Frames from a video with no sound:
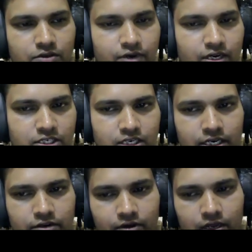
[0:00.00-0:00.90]
of functional
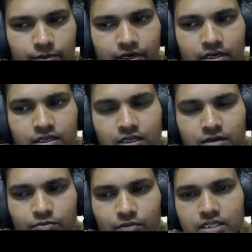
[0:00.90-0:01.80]
requirement.
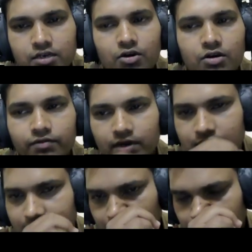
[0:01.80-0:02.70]
But the
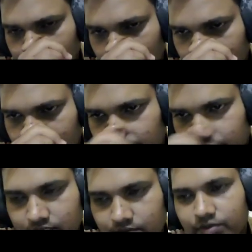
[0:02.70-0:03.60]
non-functional requirement
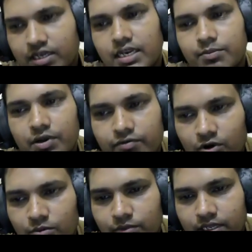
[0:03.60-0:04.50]
is something like
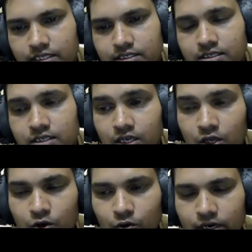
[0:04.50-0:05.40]
performance,
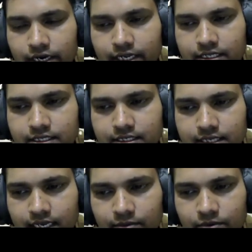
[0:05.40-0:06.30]
low latency,
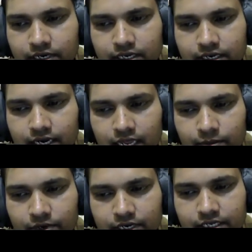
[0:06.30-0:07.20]
scalability,
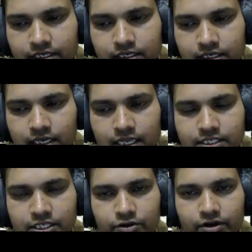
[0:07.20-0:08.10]
reliability, and
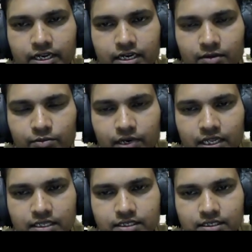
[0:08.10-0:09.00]
security and
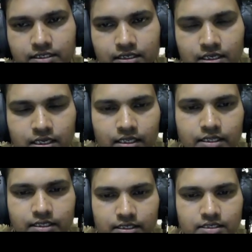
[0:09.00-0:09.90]
compliances.
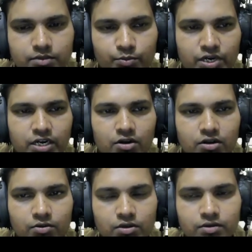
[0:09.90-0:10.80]
This is a bit
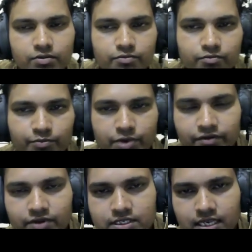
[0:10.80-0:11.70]
on the
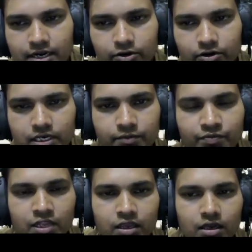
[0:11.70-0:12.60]
previous slide only.
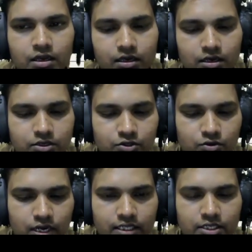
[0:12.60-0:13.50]
So
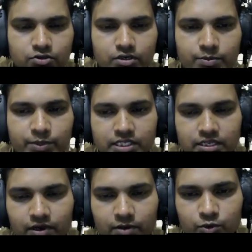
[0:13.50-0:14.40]
I think so it
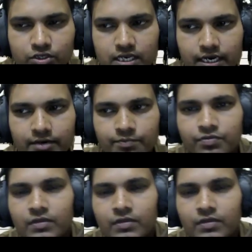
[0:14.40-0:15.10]
missing one more slide